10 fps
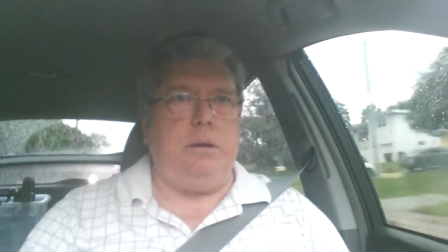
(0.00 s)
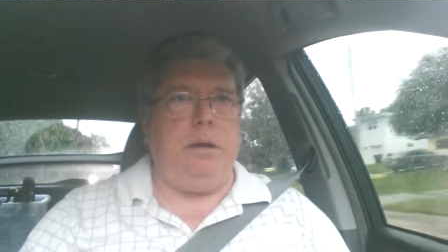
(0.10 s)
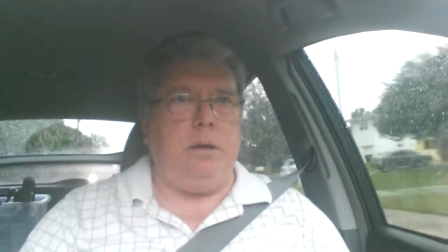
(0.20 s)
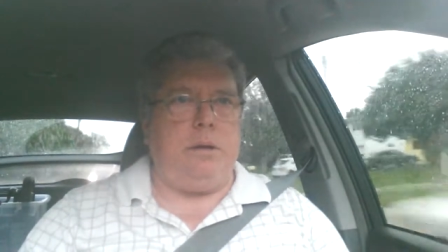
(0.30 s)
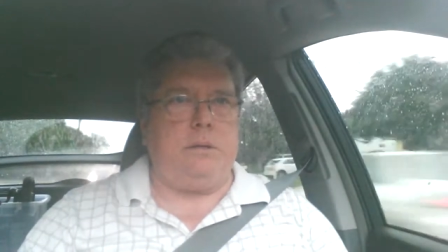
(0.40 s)

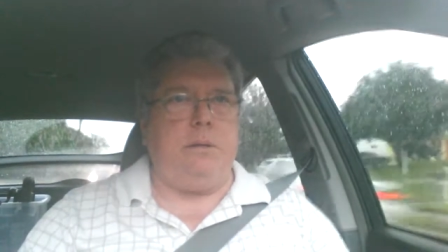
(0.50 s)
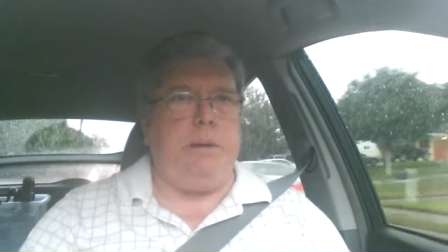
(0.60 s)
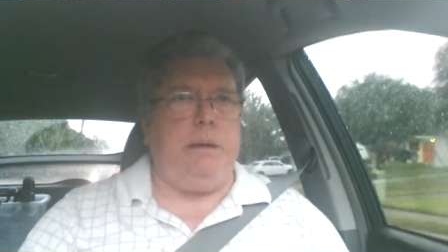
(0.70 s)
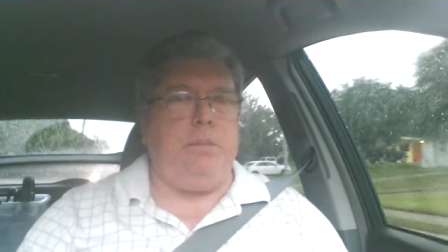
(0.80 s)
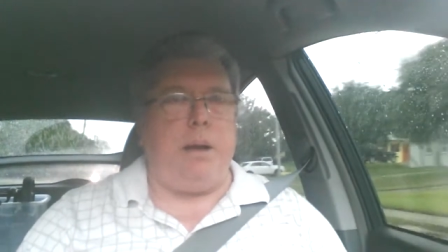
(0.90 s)
You know, it doesn't
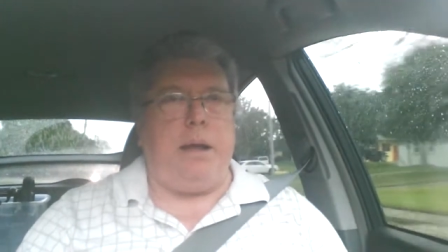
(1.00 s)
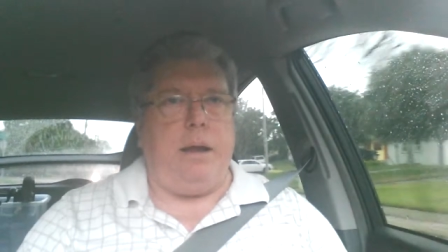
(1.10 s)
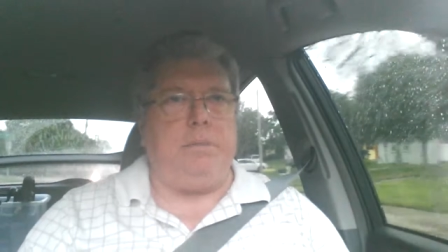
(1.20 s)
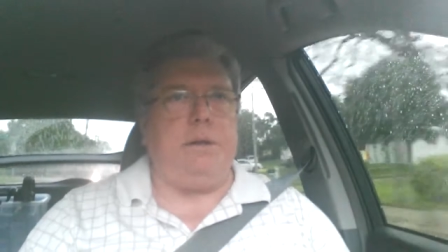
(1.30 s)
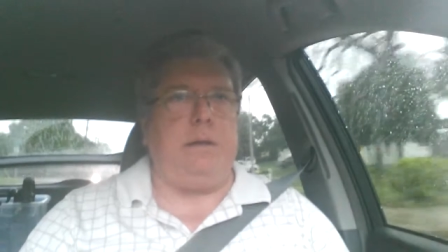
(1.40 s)
mean you buy
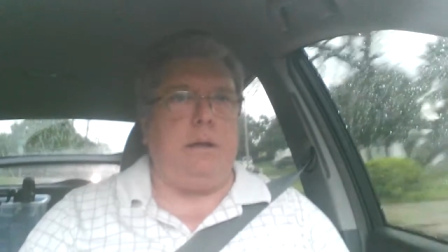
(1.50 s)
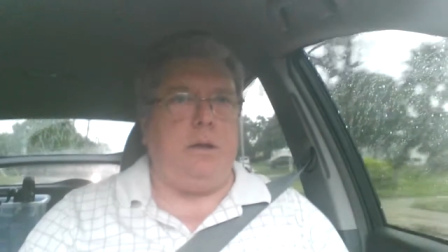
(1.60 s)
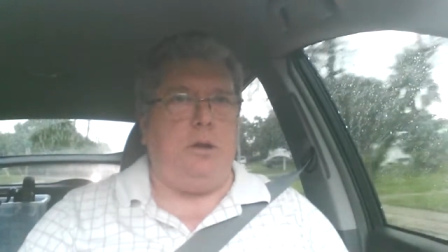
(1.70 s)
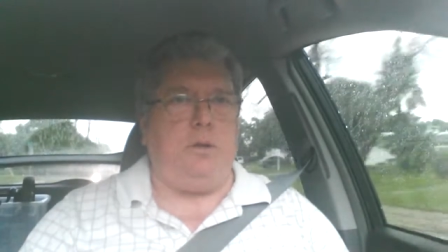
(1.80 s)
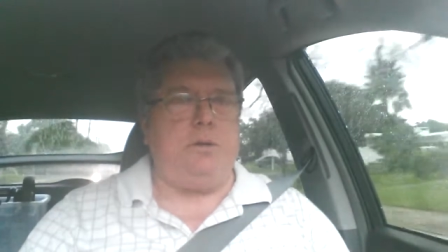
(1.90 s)
everything
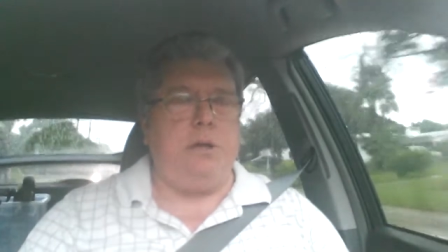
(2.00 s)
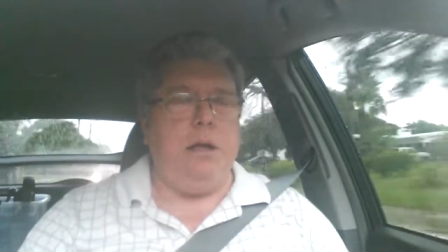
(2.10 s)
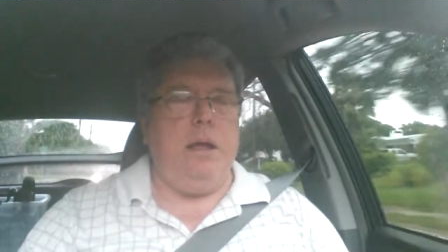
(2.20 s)
used,